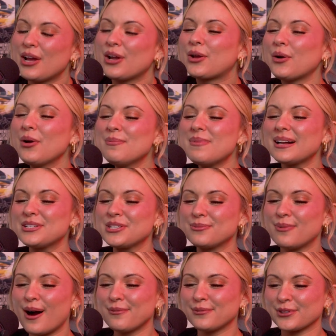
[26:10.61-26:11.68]
Going back to your
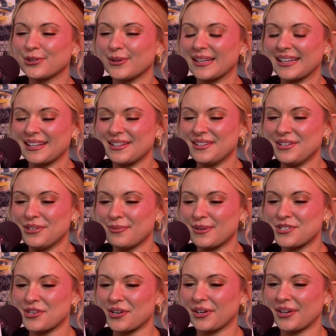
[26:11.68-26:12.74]
mom real quick, and you
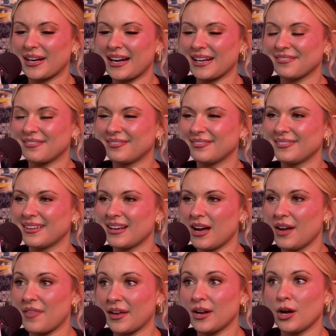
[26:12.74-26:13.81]
mentioned her kind of
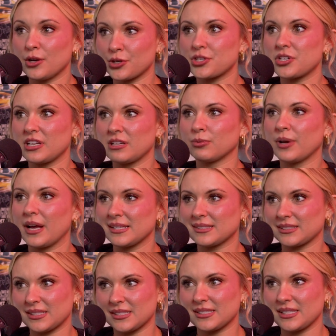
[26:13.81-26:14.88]
that understandable
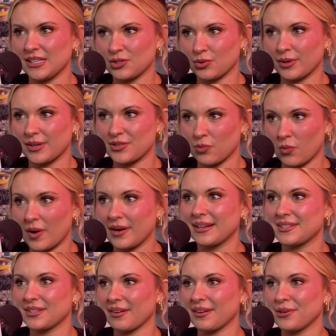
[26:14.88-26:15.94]
hesitancy towards
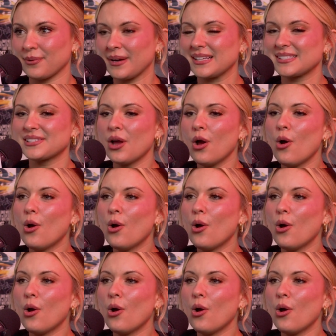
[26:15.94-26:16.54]
wanting to let you race.